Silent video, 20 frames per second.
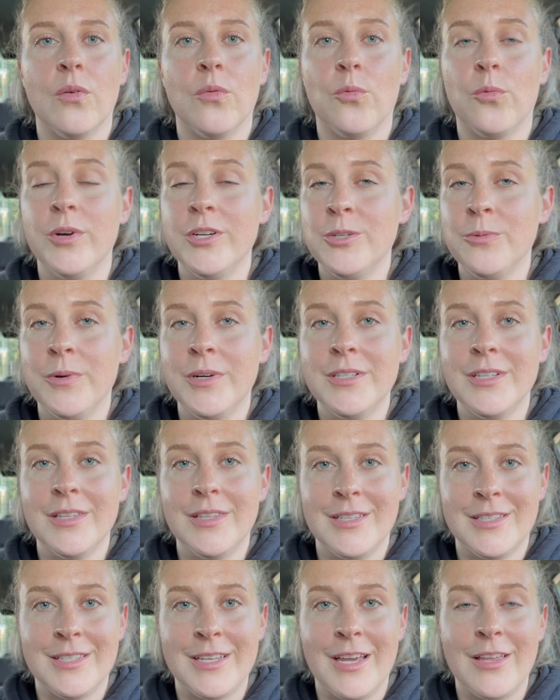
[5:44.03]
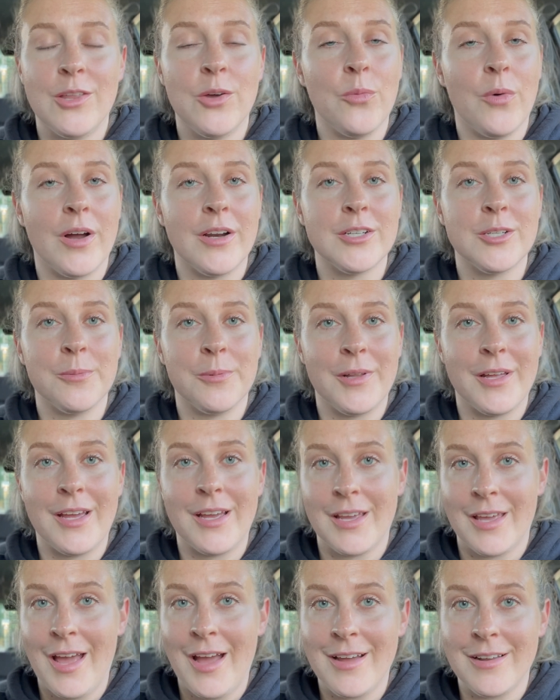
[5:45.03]
Which one did they say they wanted to play
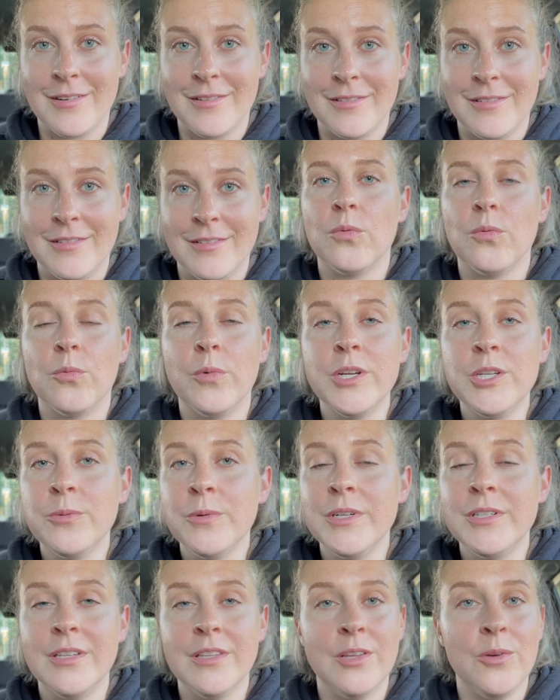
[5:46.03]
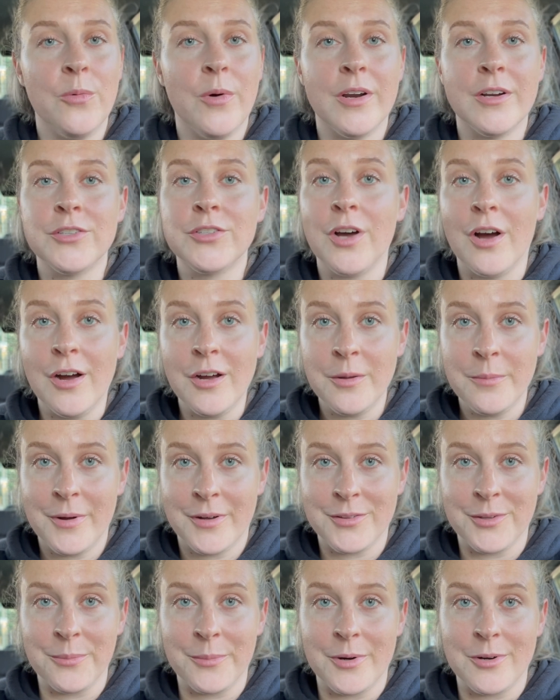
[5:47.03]
again? Which one did they want to talk
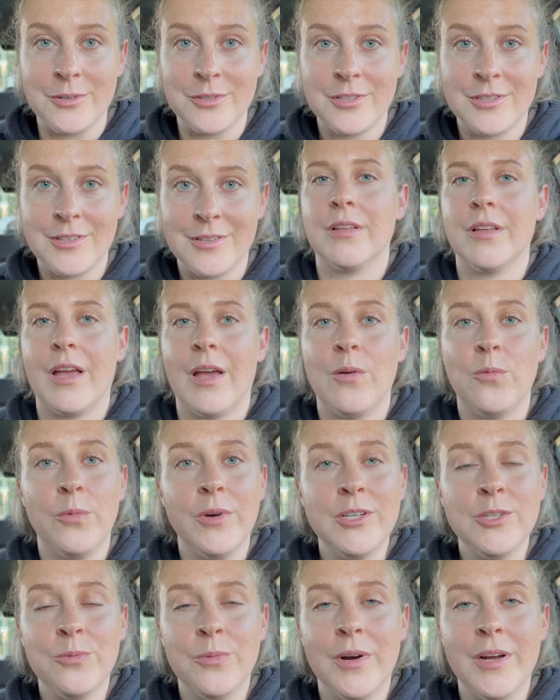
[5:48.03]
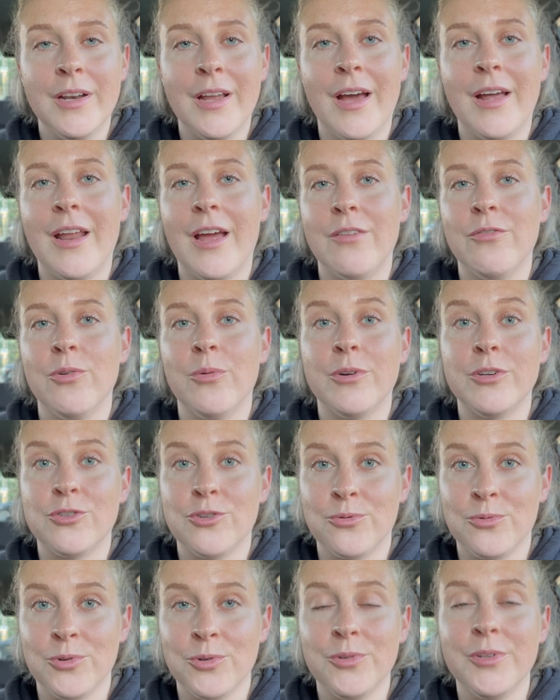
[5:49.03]
about the most? And which one had everyone
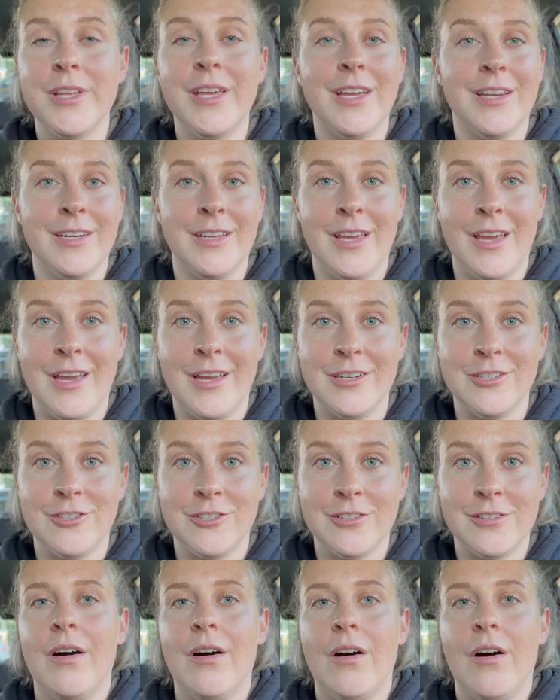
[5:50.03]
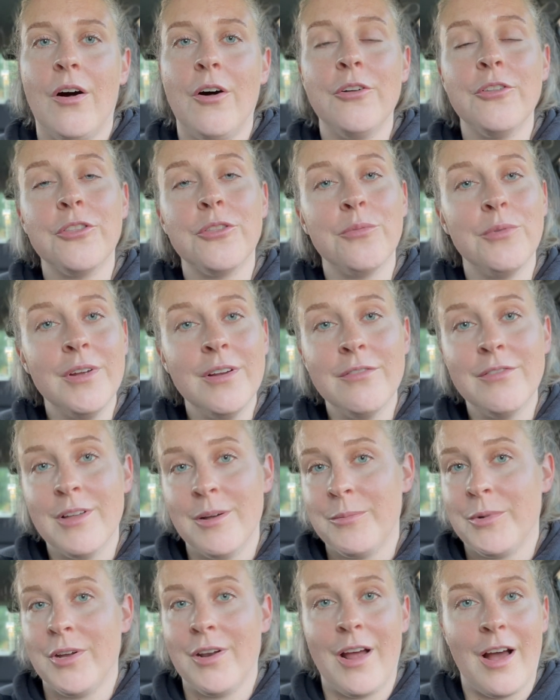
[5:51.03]
truly engaged? All 3 of them
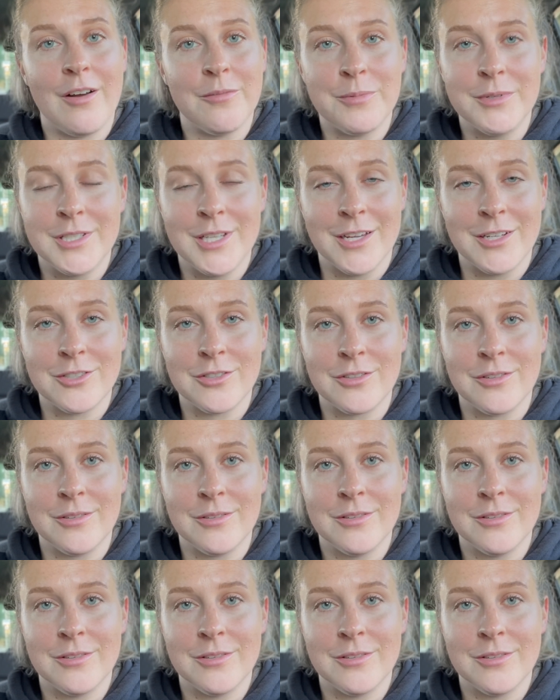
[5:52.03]
could have potential,